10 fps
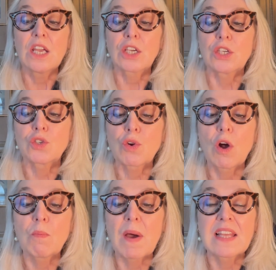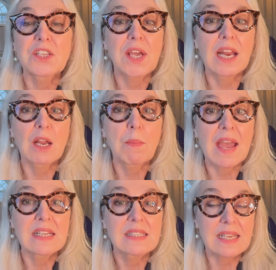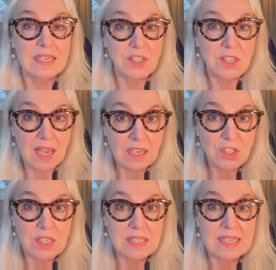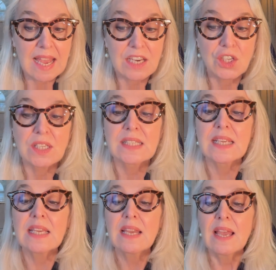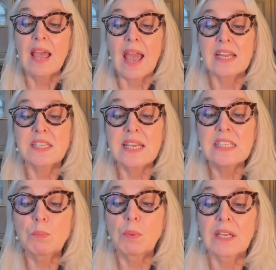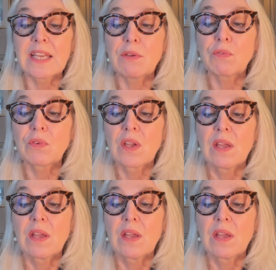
controlled by the Taliban's intelligence agency and his belief